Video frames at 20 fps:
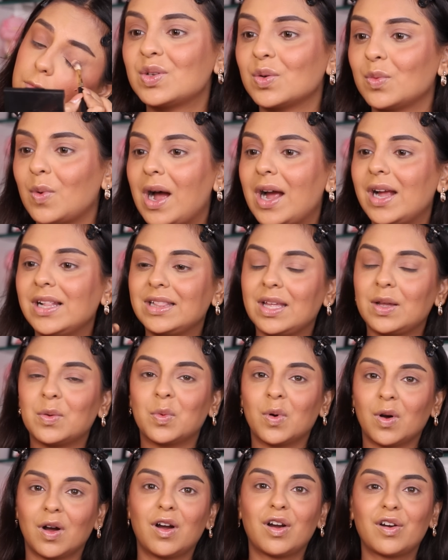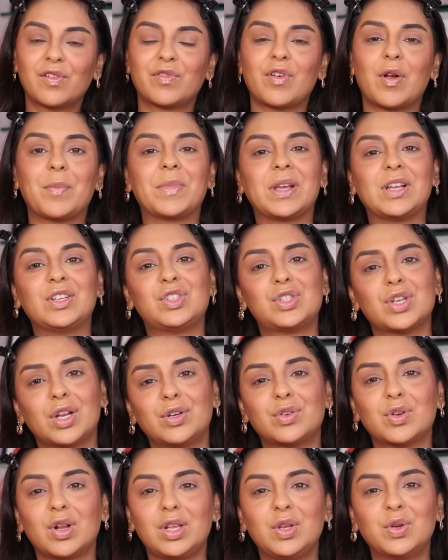So while they work from a
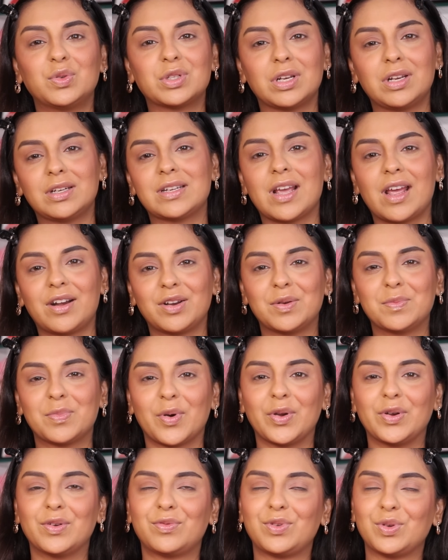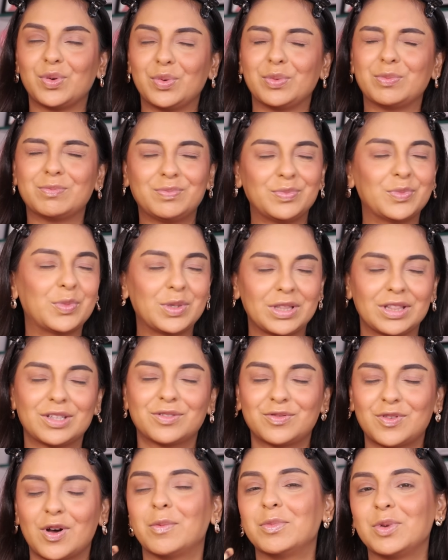general utilitarian point of view with
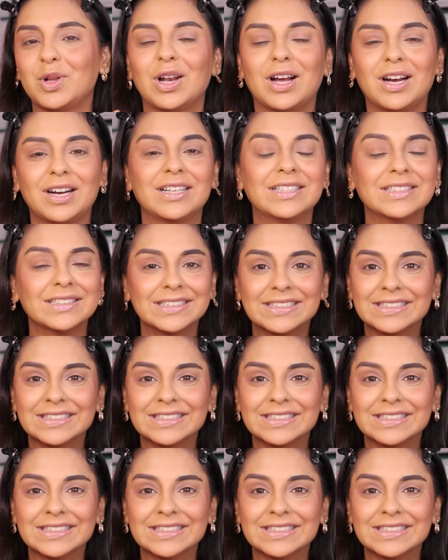the formula,